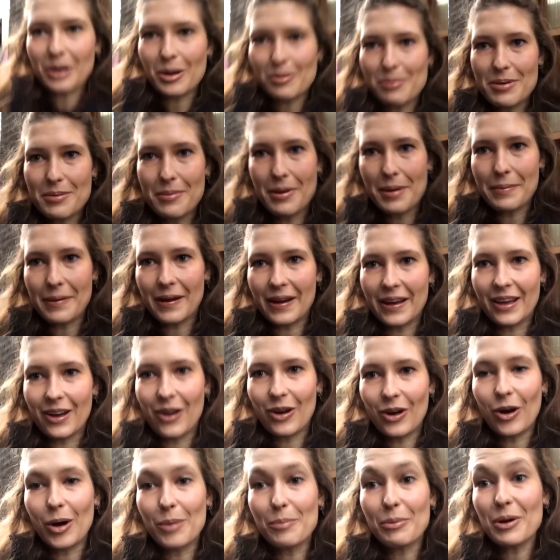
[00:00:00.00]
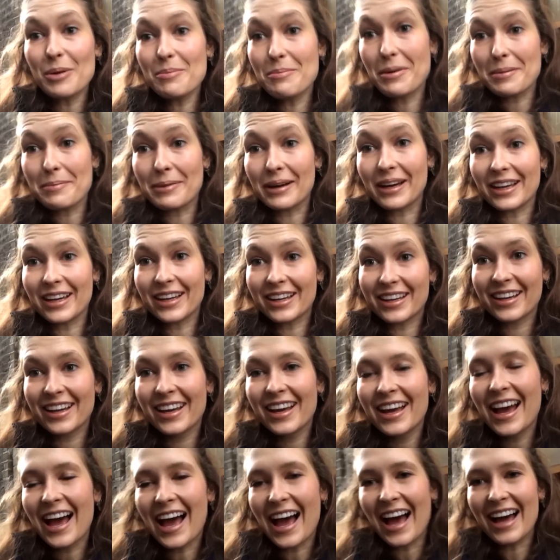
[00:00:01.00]
hop on my bike
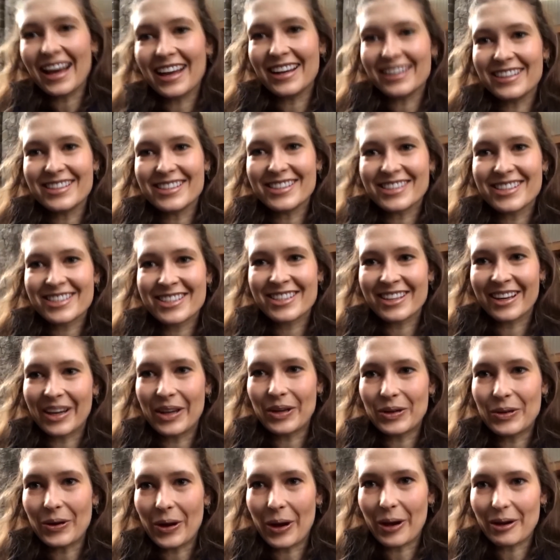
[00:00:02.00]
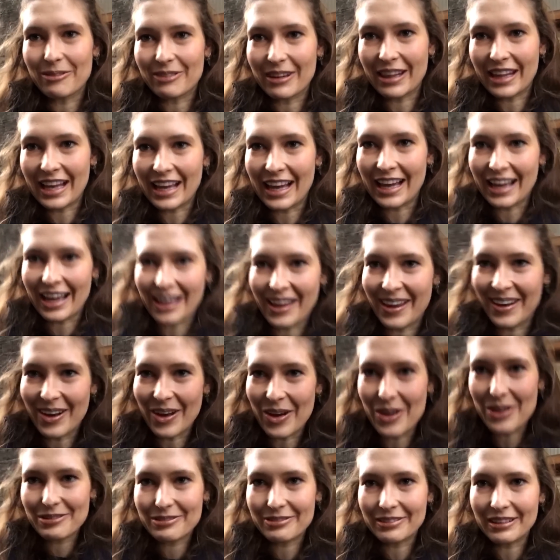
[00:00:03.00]
and cycle over there and
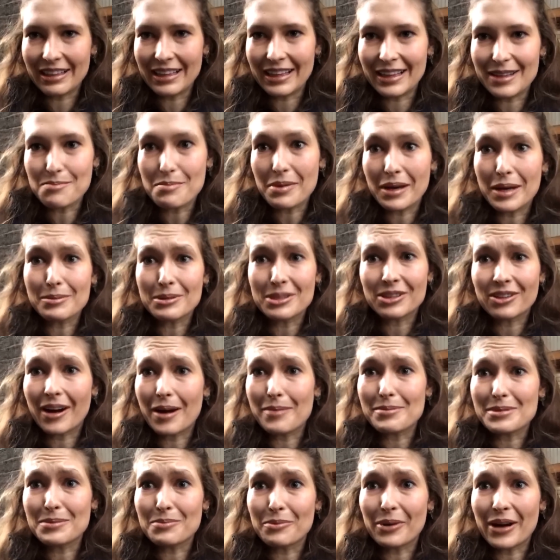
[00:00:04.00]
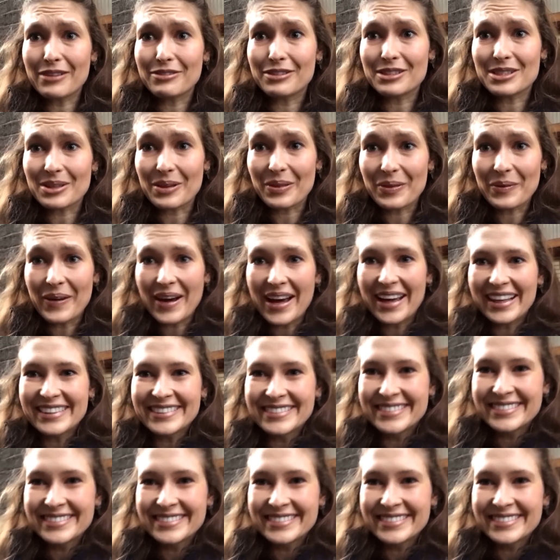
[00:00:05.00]
hopefully be able to grab some breakfast on the way.